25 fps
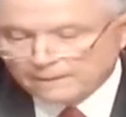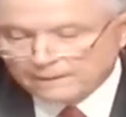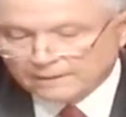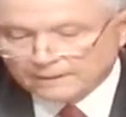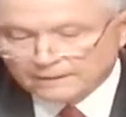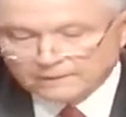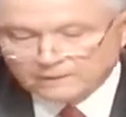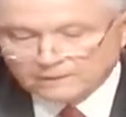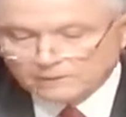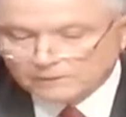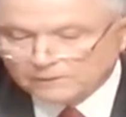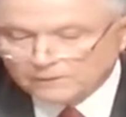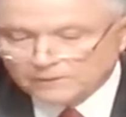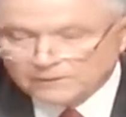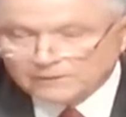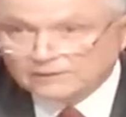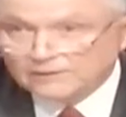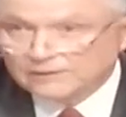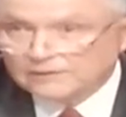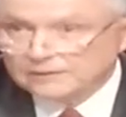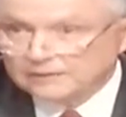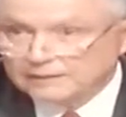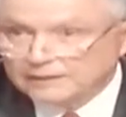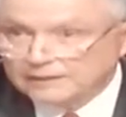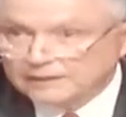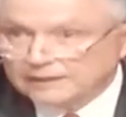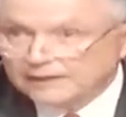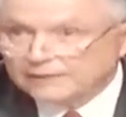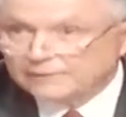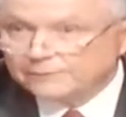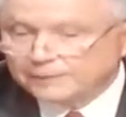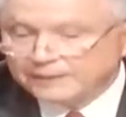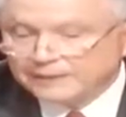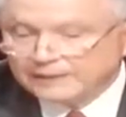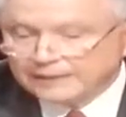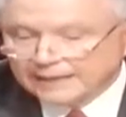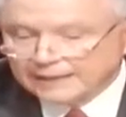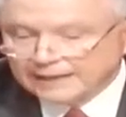including the
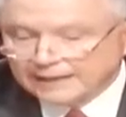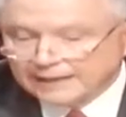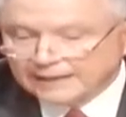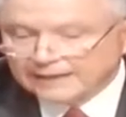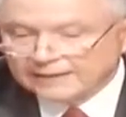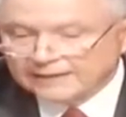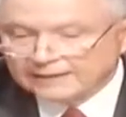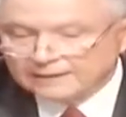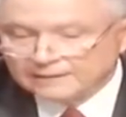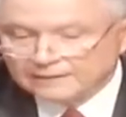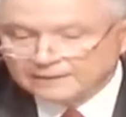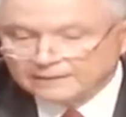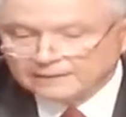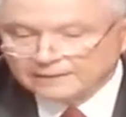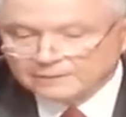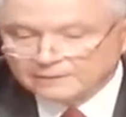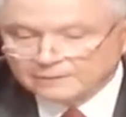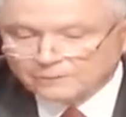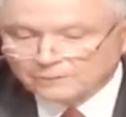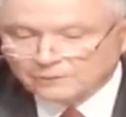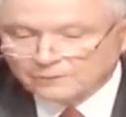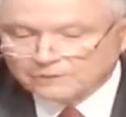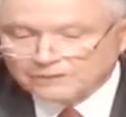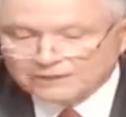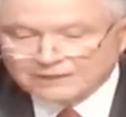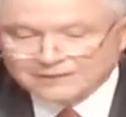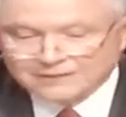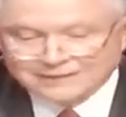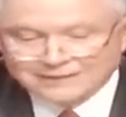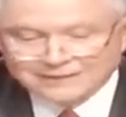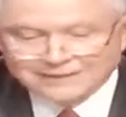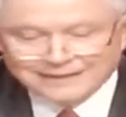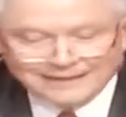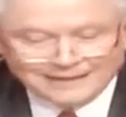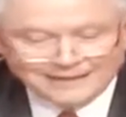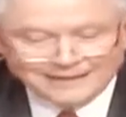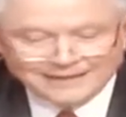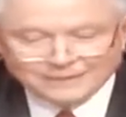FBI, which has
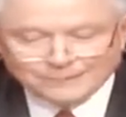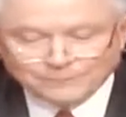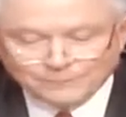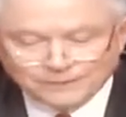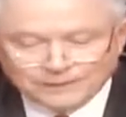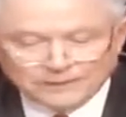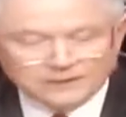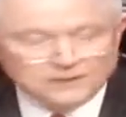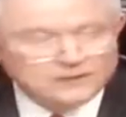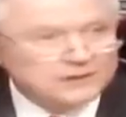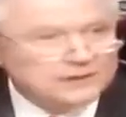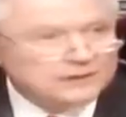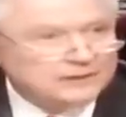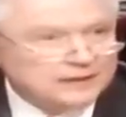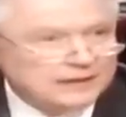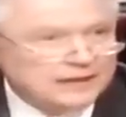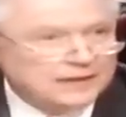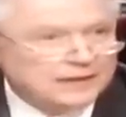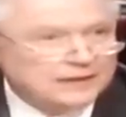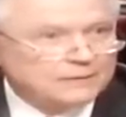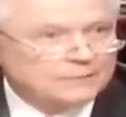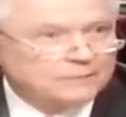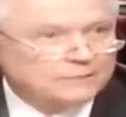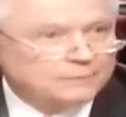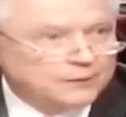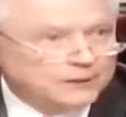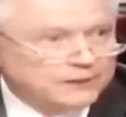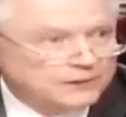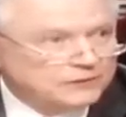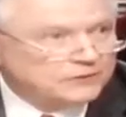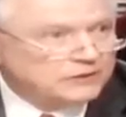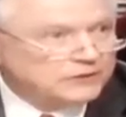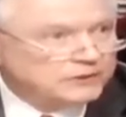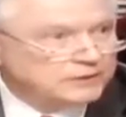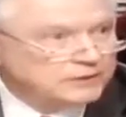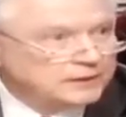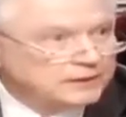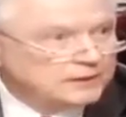an $8 billion
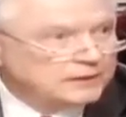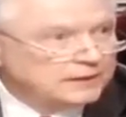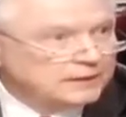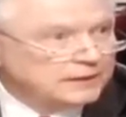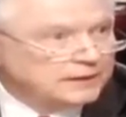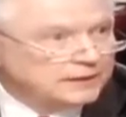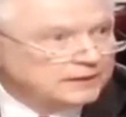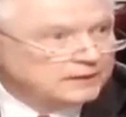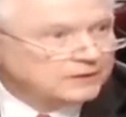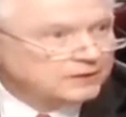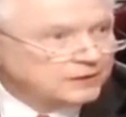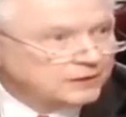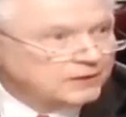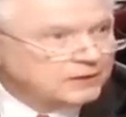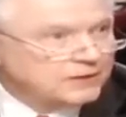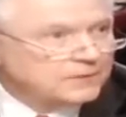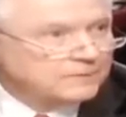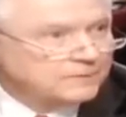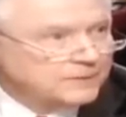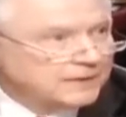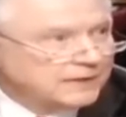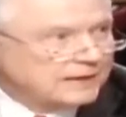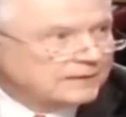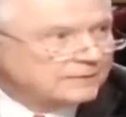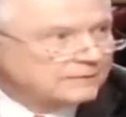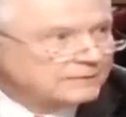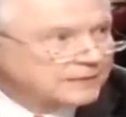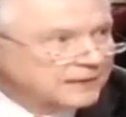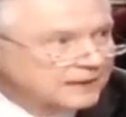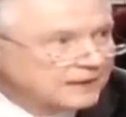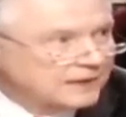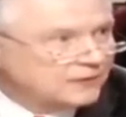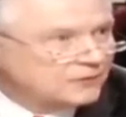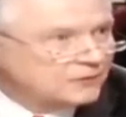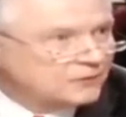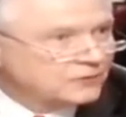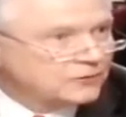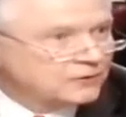budget and
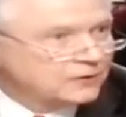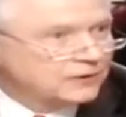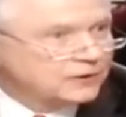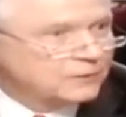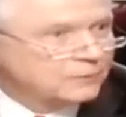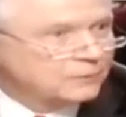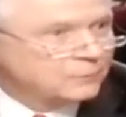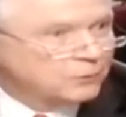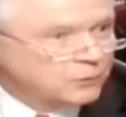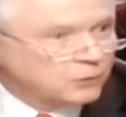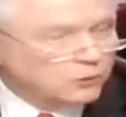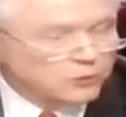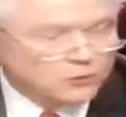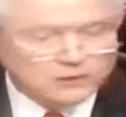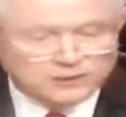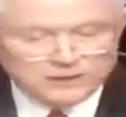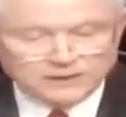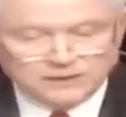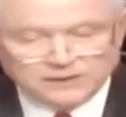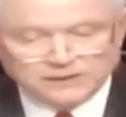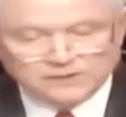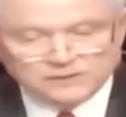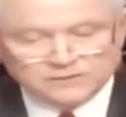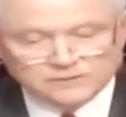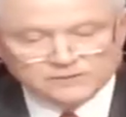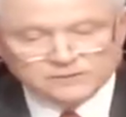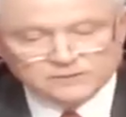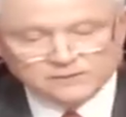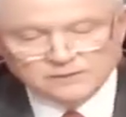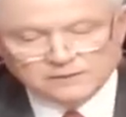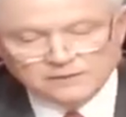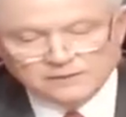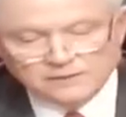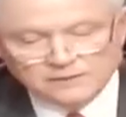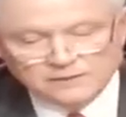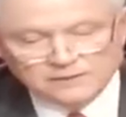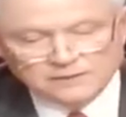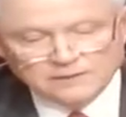35,000 employees.
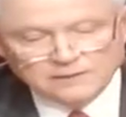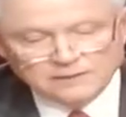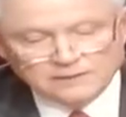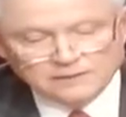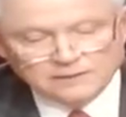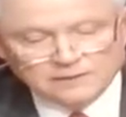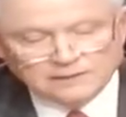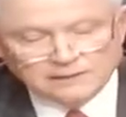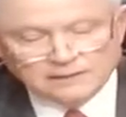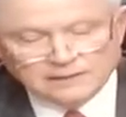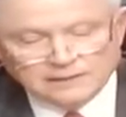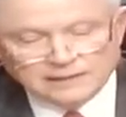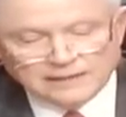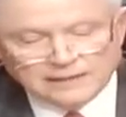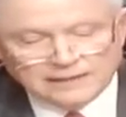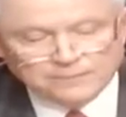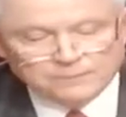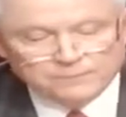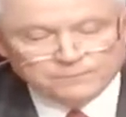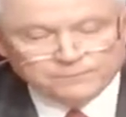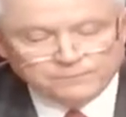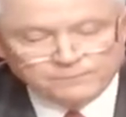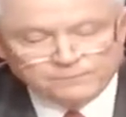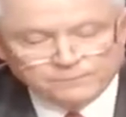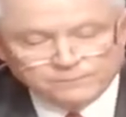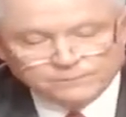I